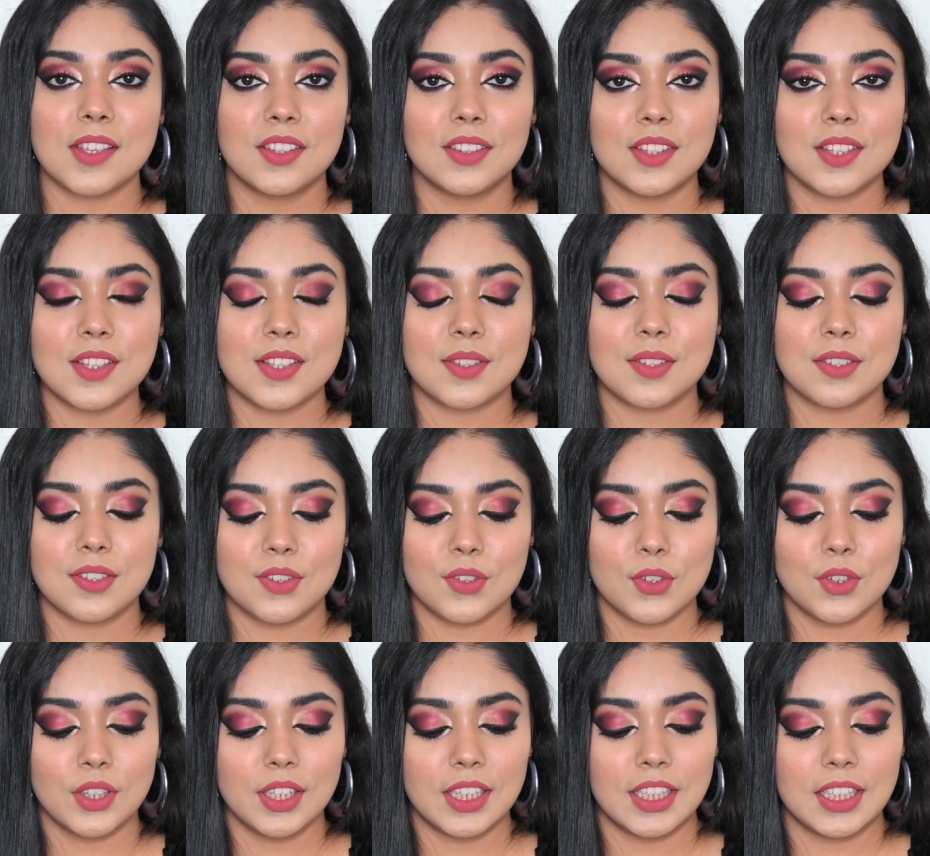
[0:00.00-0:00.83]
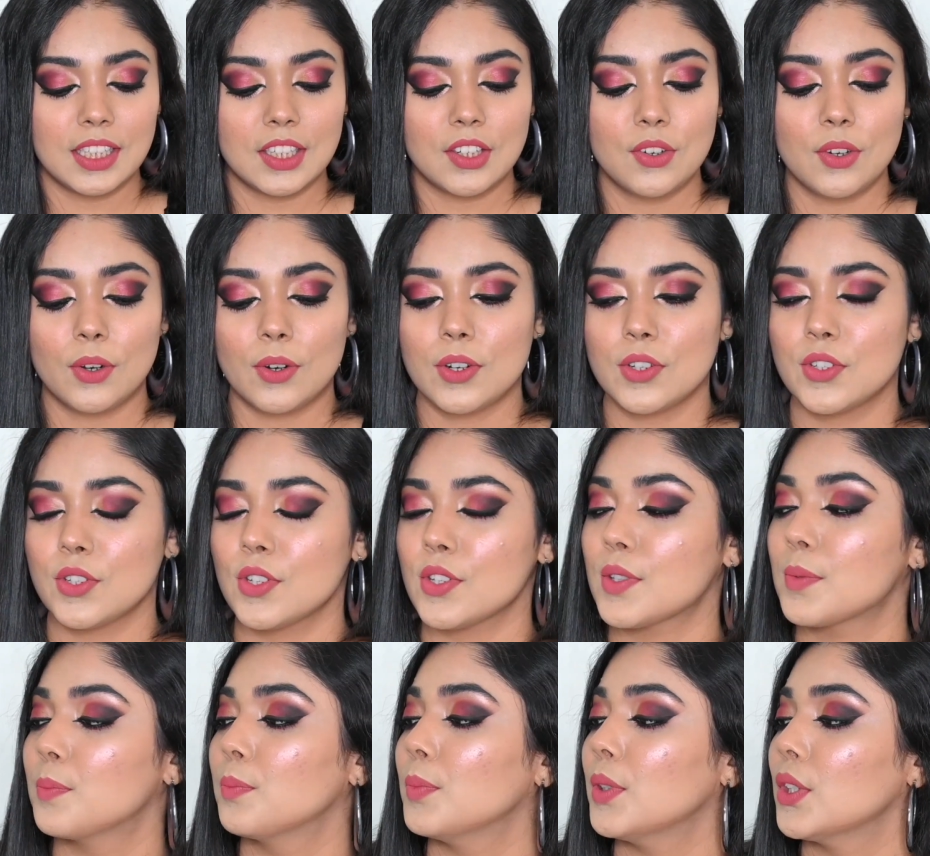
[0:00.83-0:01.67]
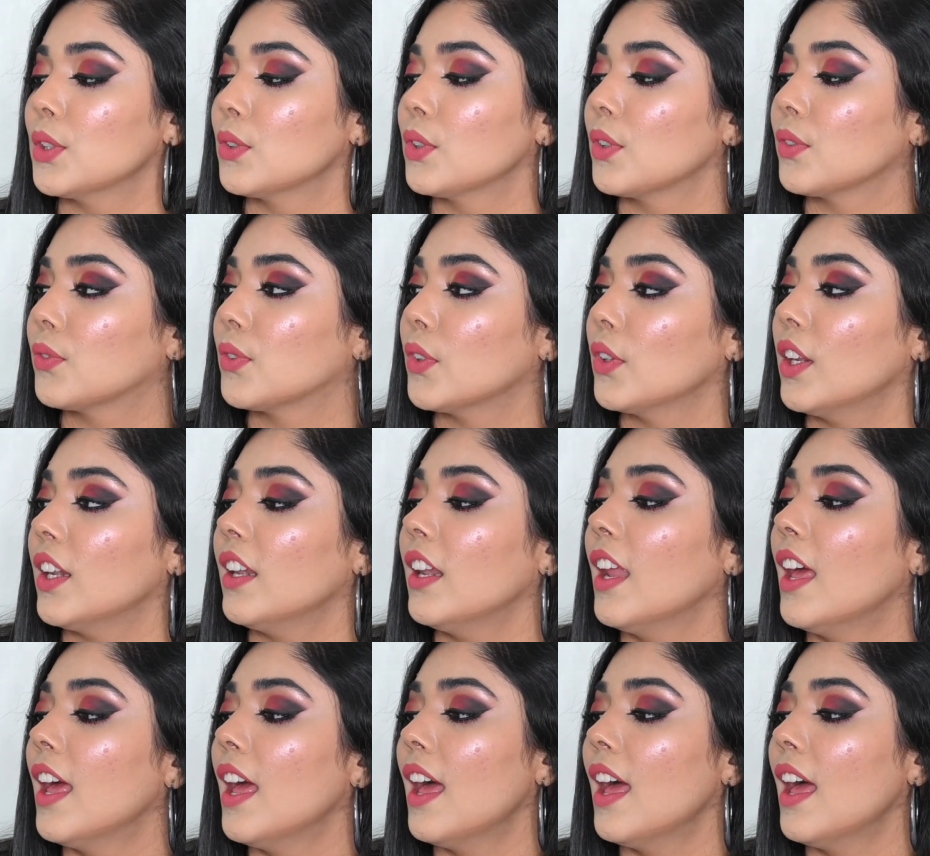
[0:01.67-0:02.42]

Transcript: in this really gorgeous beautiful